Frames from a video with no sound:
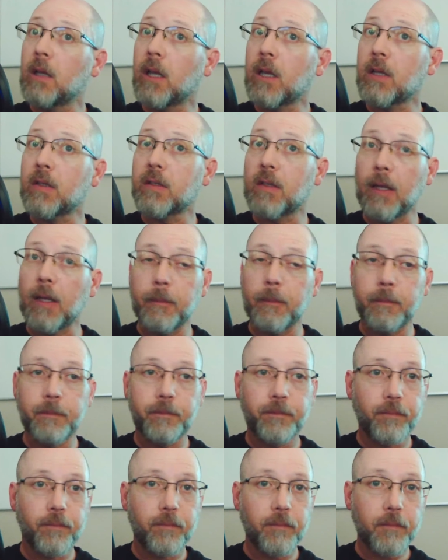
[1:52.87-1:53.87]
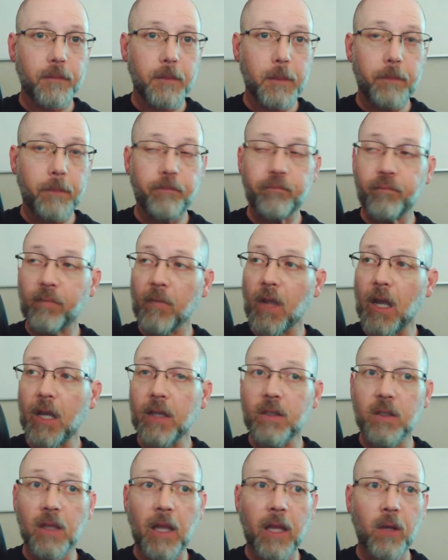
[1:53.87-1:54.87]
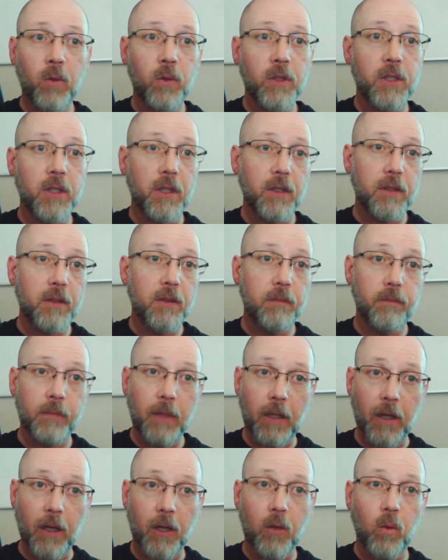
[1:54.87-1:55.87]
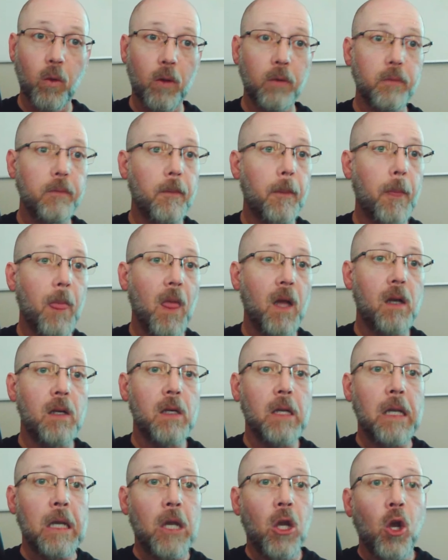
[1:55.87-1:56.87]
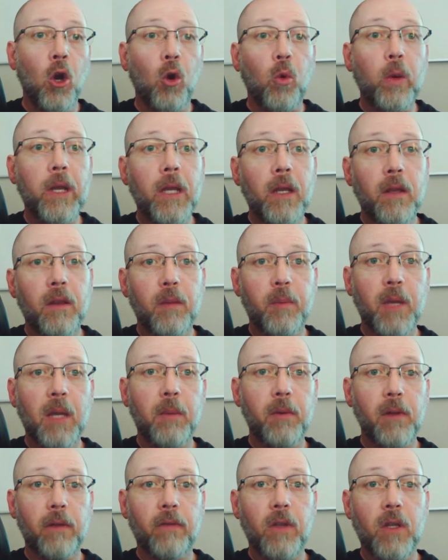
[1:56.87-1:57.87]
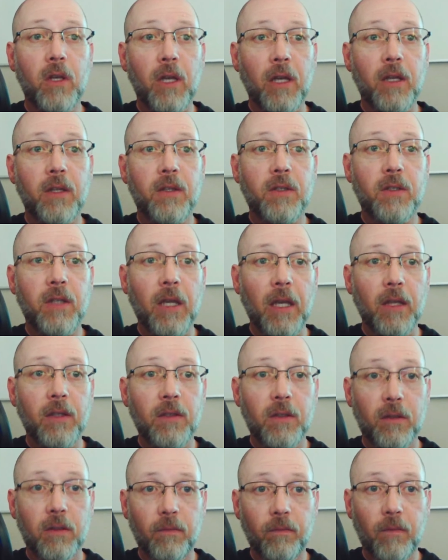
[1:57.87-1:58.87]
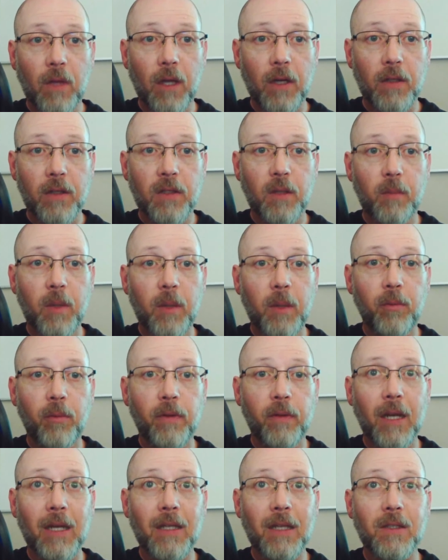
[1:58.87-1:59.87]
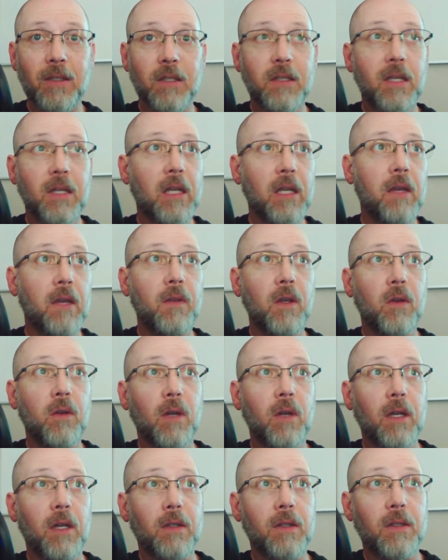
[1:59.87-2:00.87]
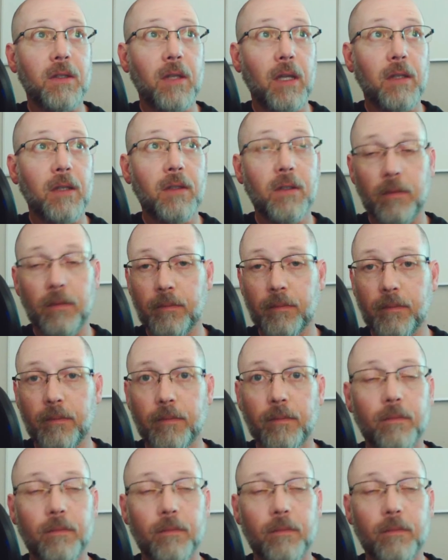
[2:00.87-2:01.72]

Let us see. Its language is, and I quote, "We, the people of the United States," that is, the people then existing in the United States,